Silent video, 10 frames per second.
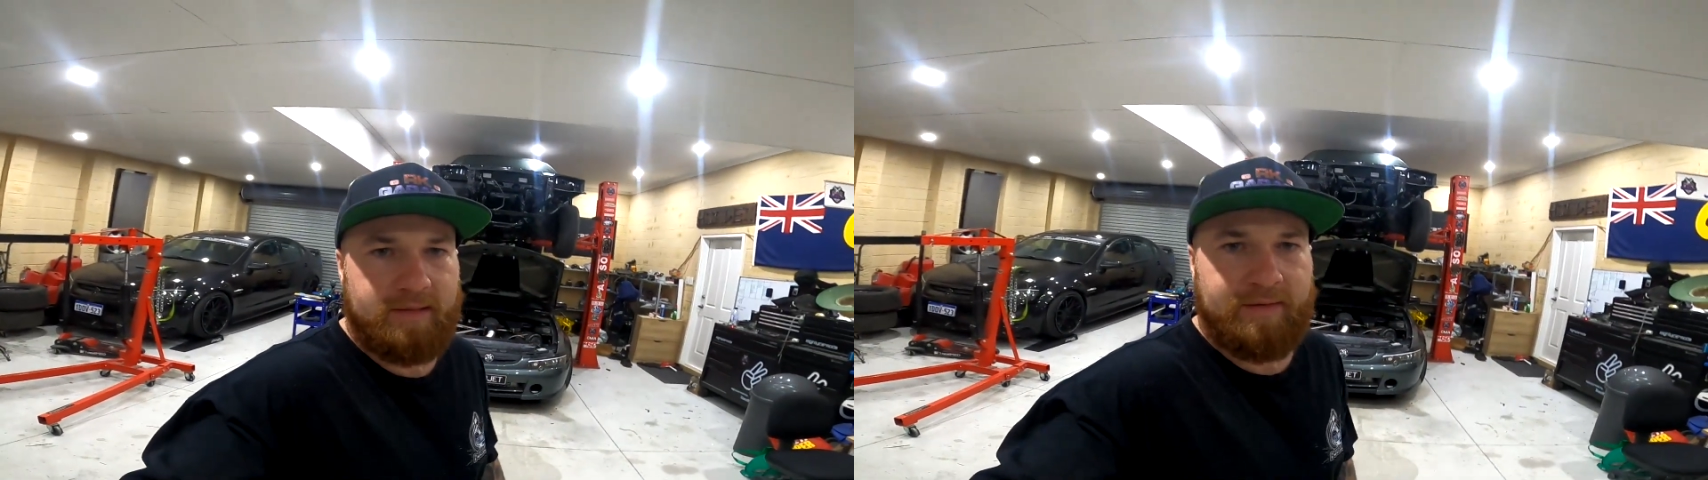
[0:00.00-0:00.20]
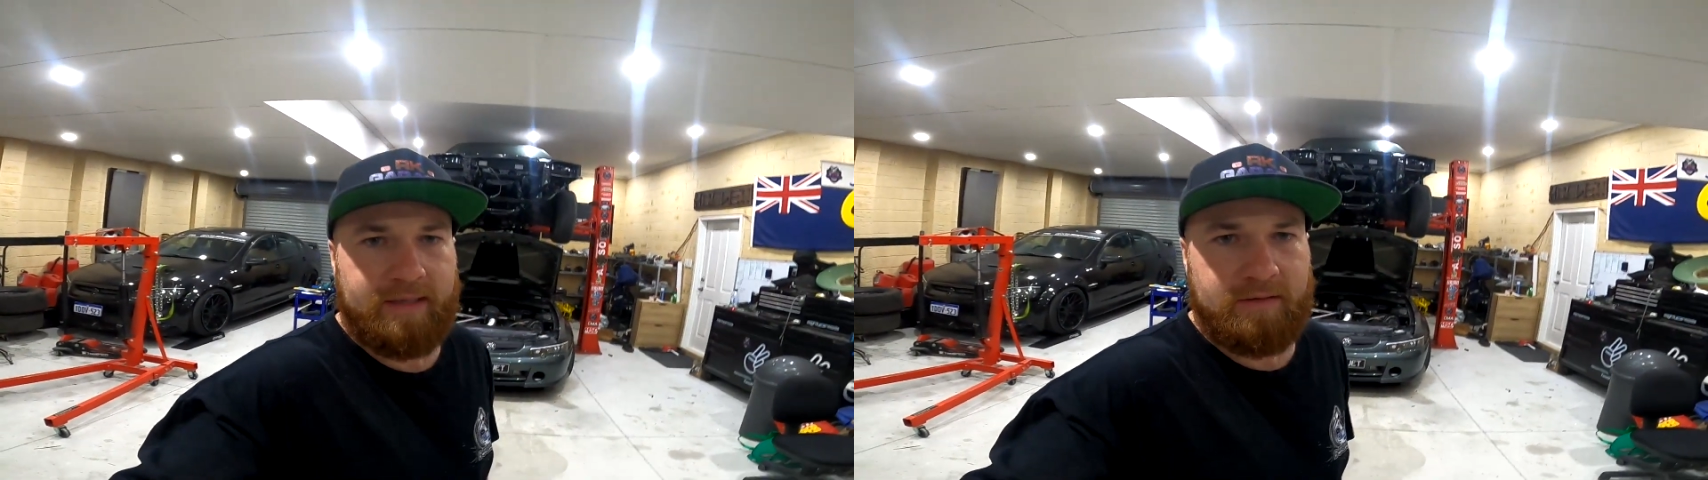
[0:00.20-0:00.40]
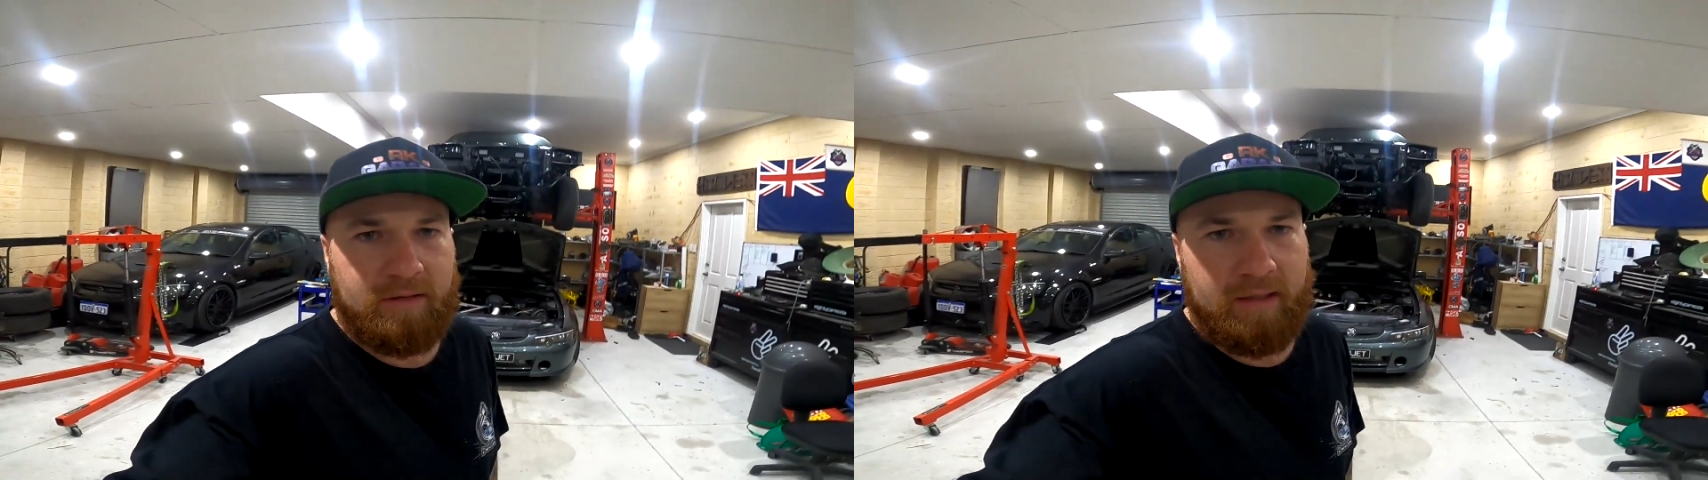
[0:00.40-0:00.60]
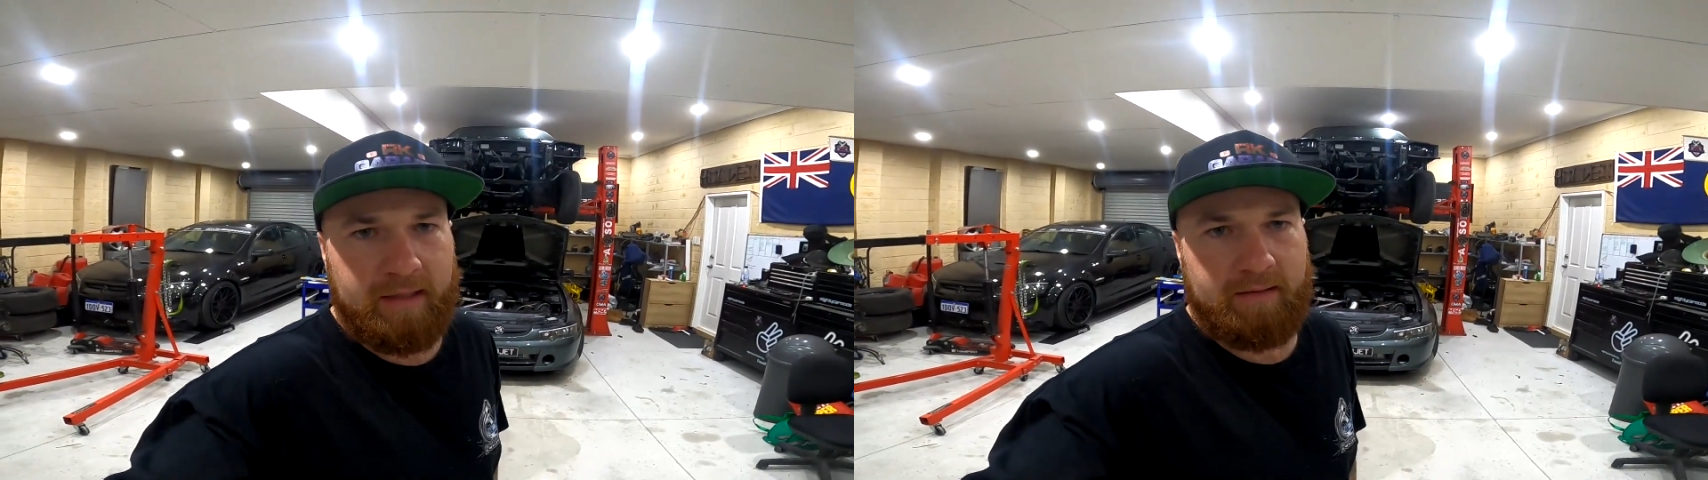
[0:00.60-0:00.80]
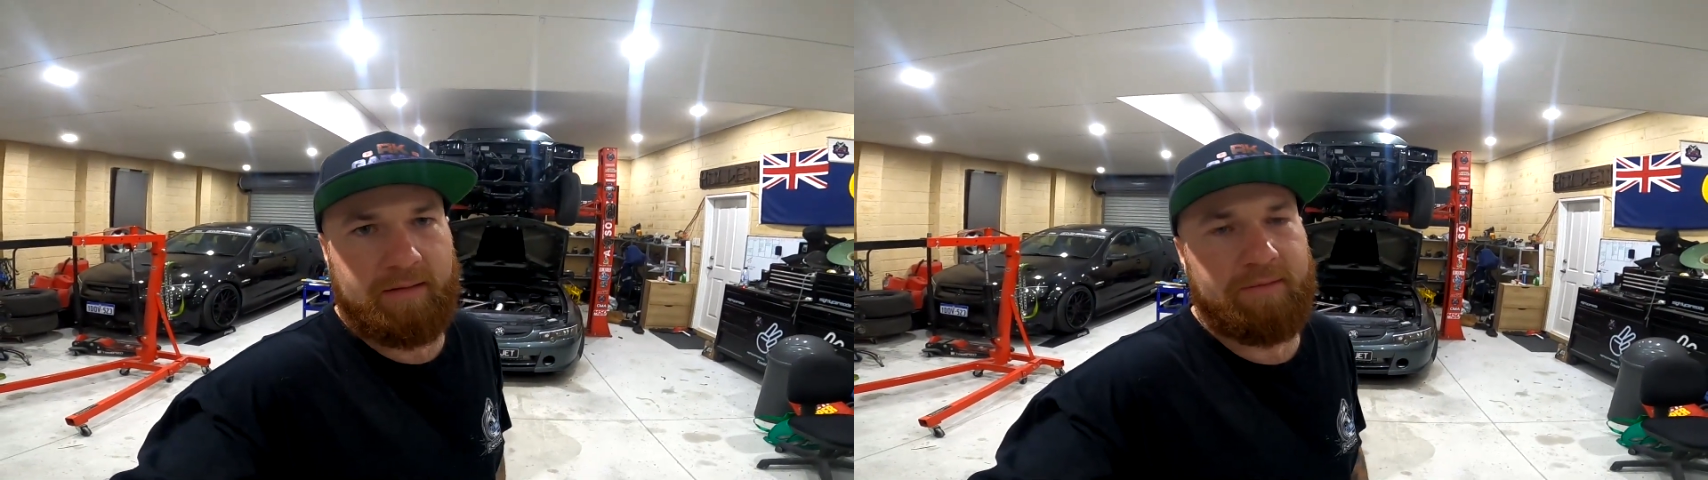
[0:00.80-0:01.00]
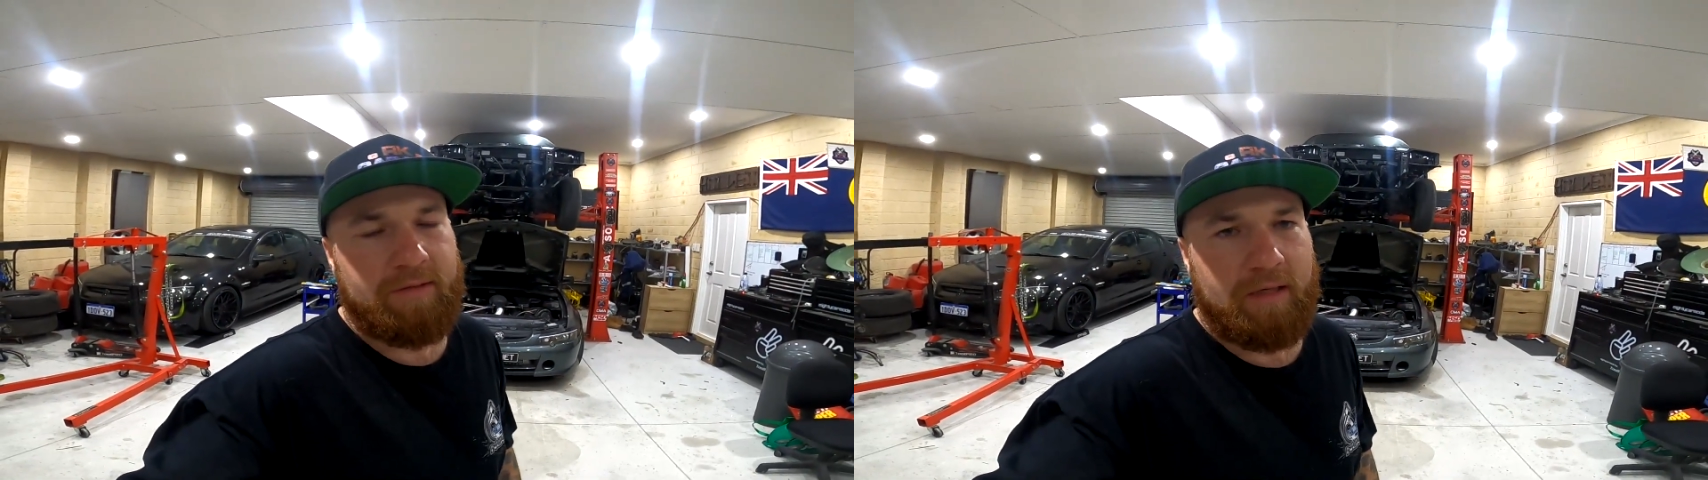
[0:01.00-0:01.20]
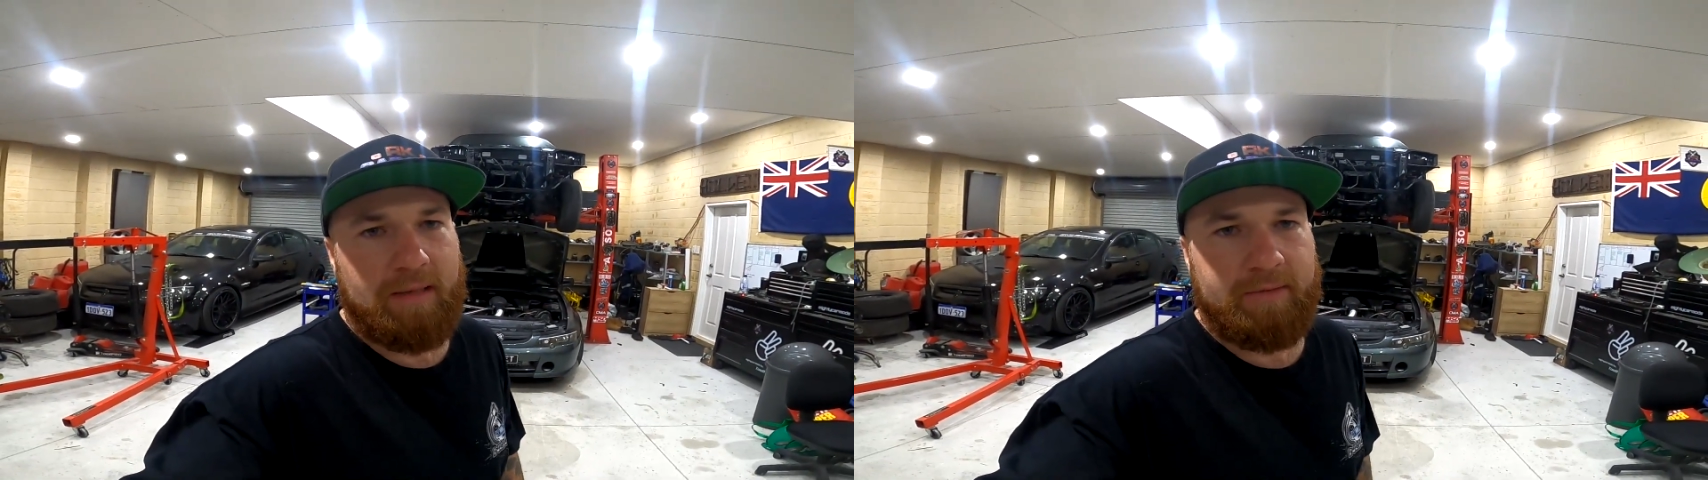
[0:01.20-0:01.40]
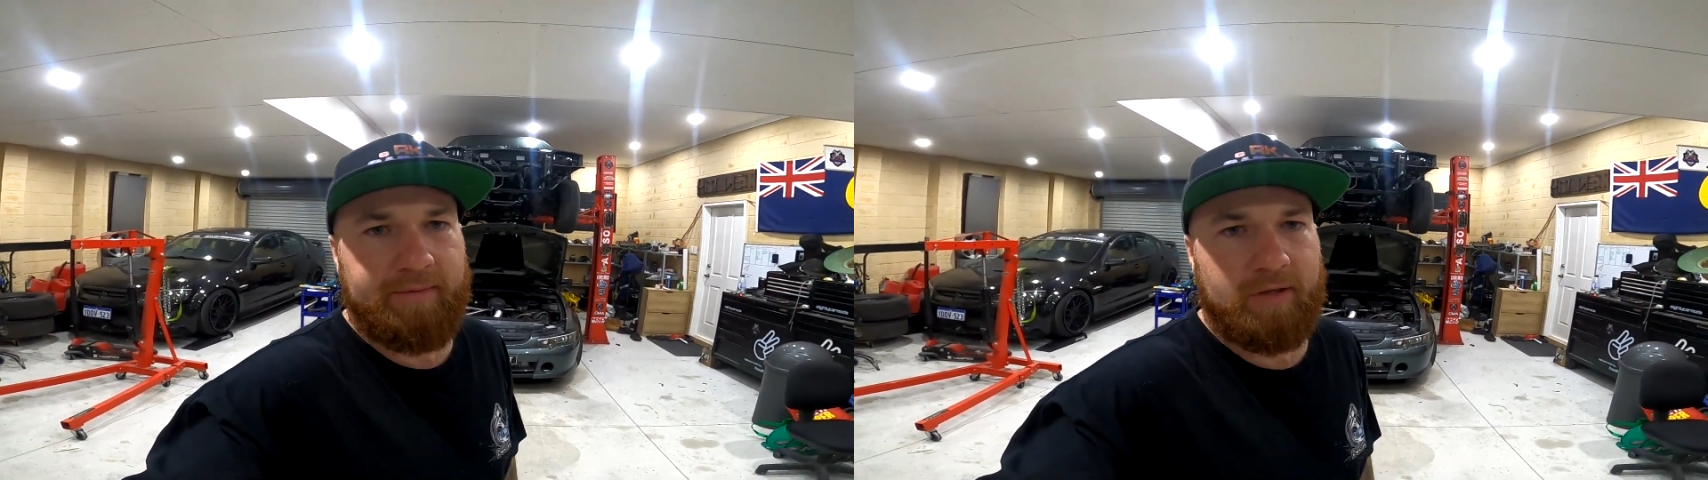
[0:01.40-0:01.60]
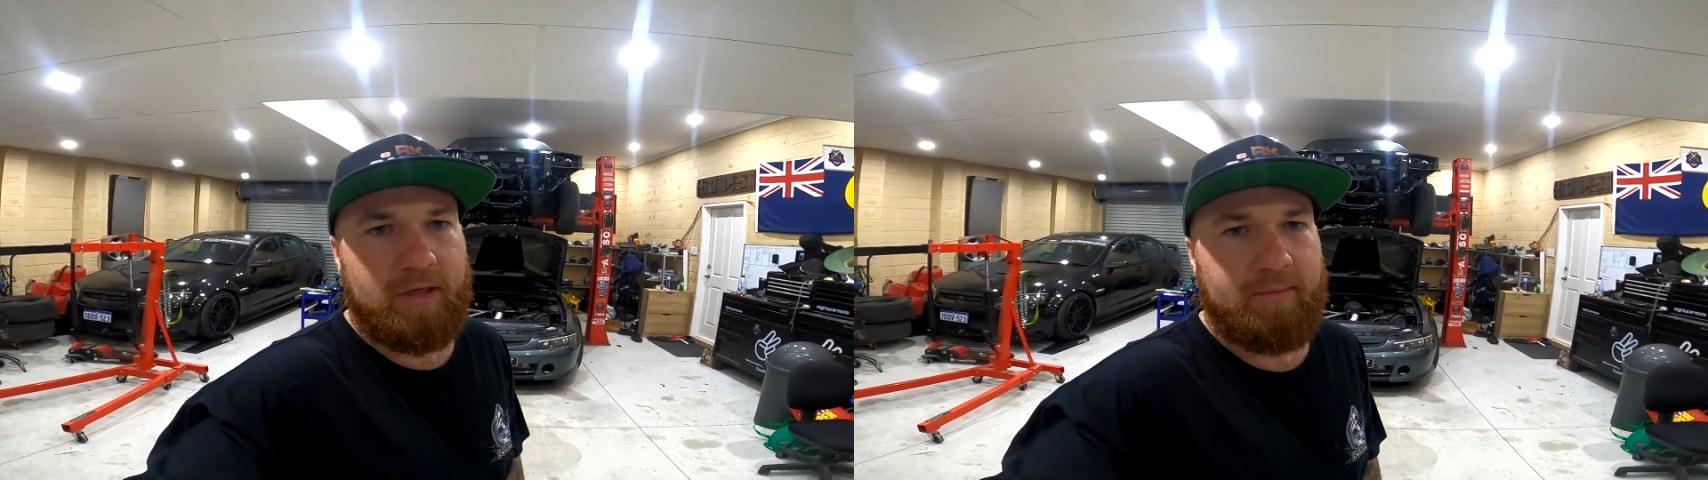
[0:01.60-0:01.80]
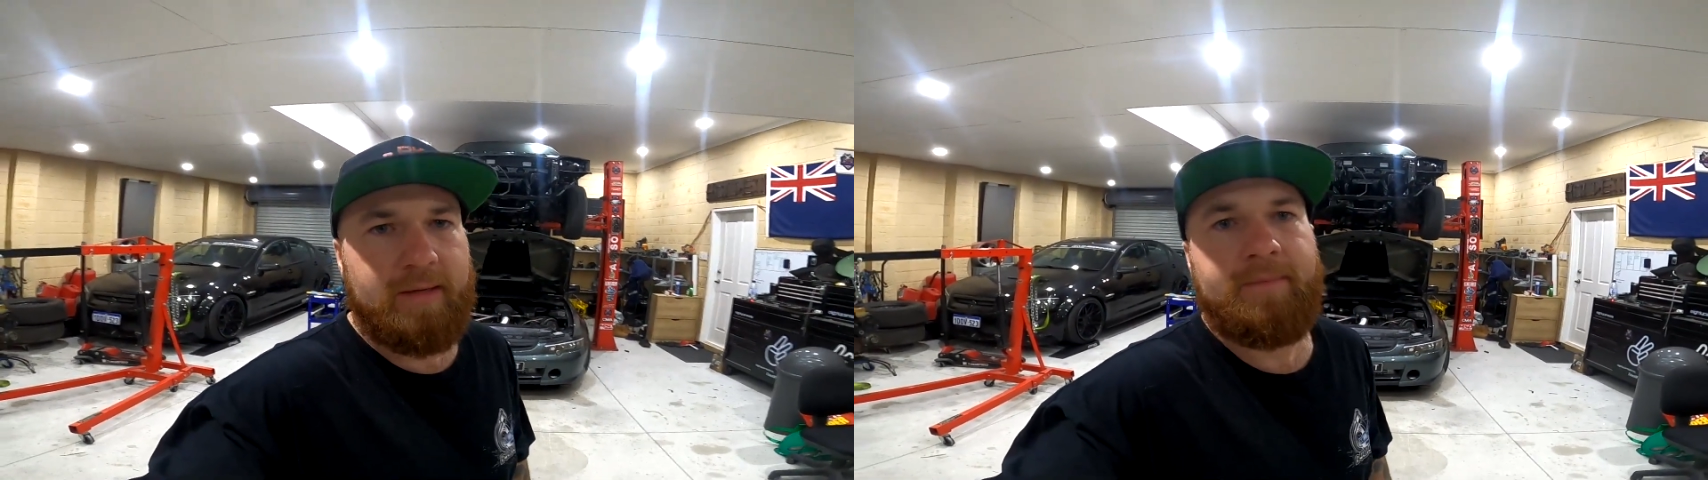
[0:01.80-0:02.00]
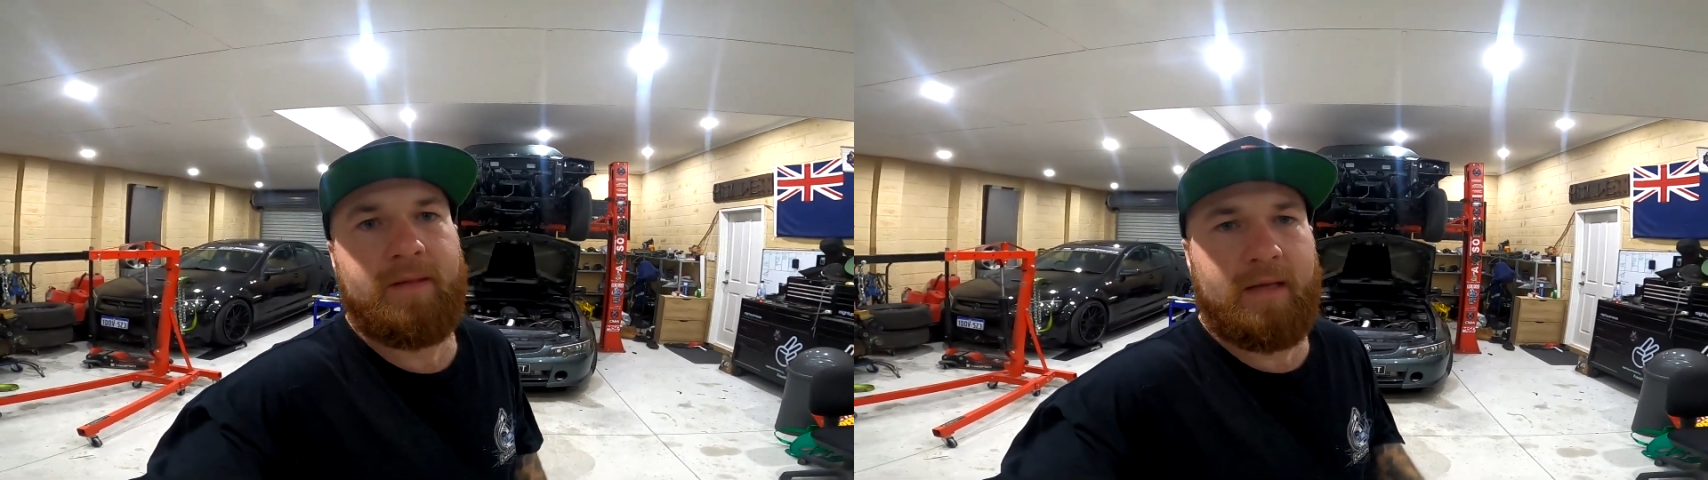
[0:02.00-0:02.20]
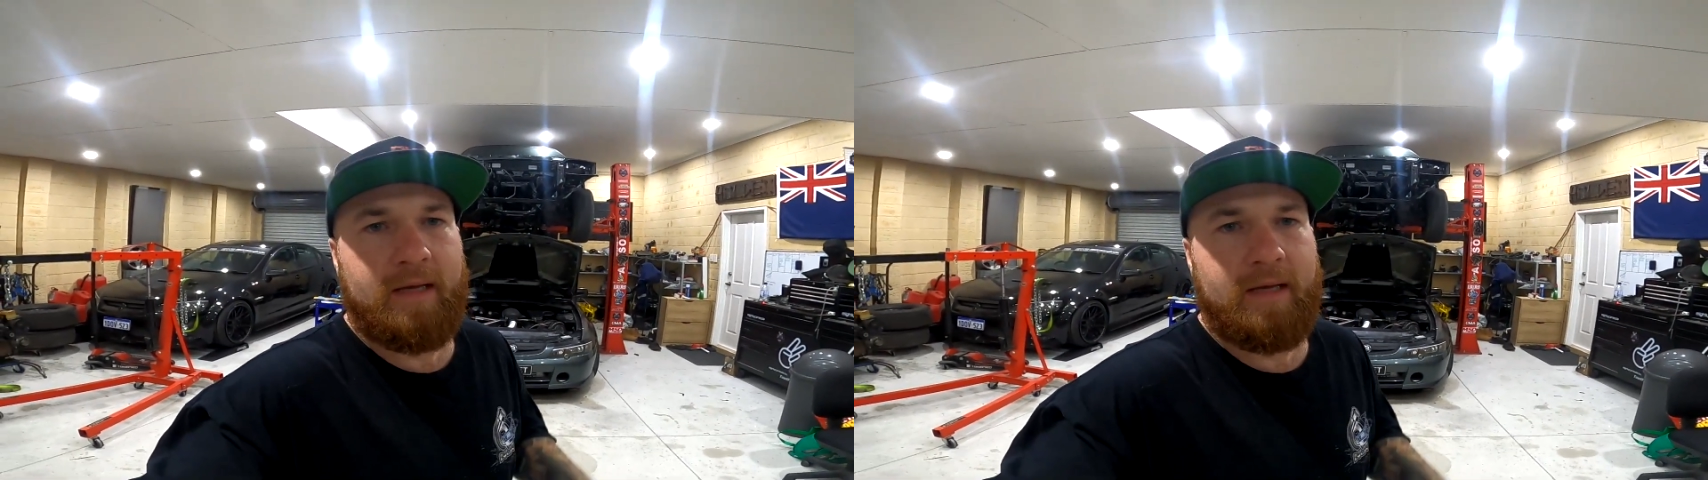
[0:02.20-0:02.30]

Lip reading: don't forget to like, subscribe, and leave a comment,